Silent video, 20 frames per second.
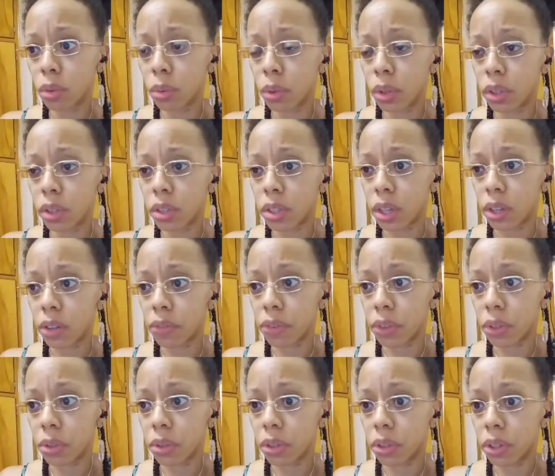Where is that
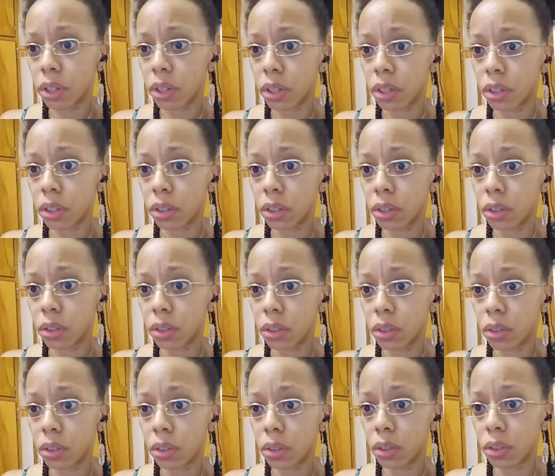folder at?
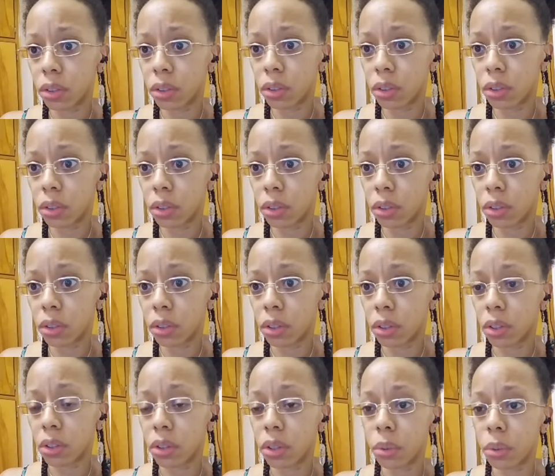
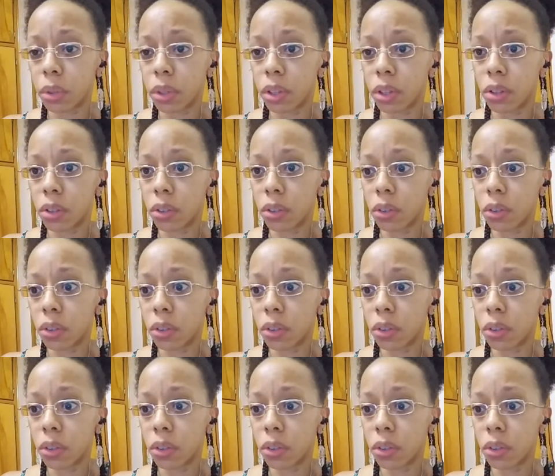Oh, here we go.